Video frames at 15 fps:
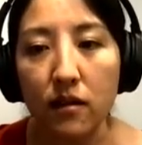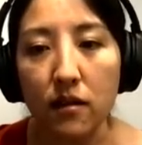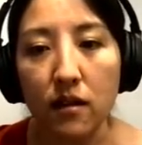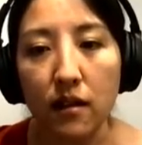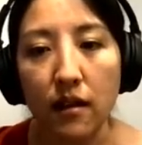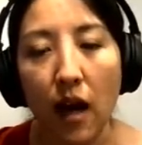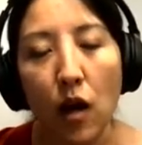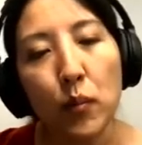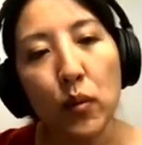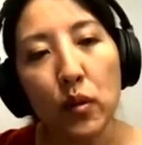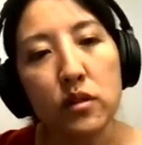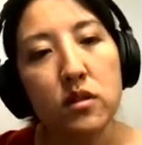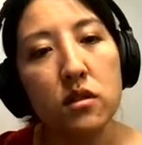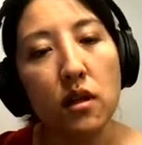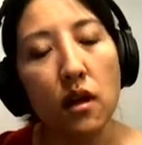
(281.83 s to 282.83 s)
And the
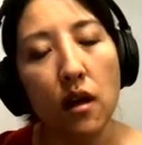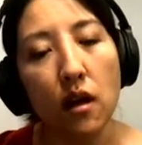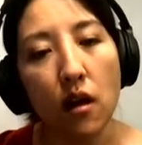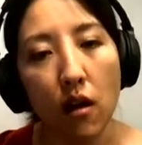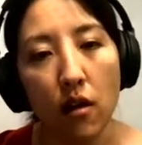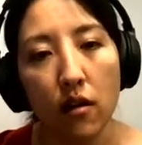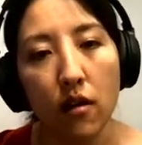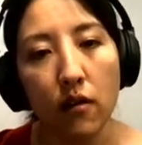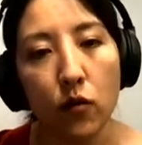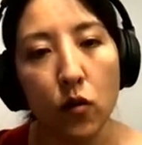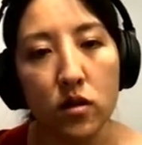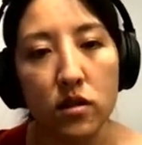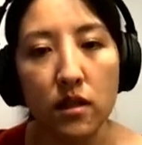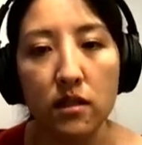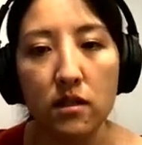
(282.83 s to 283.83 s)
outputs
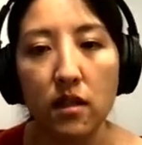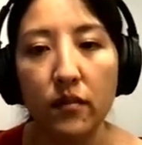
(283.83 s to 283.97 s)
are, of course,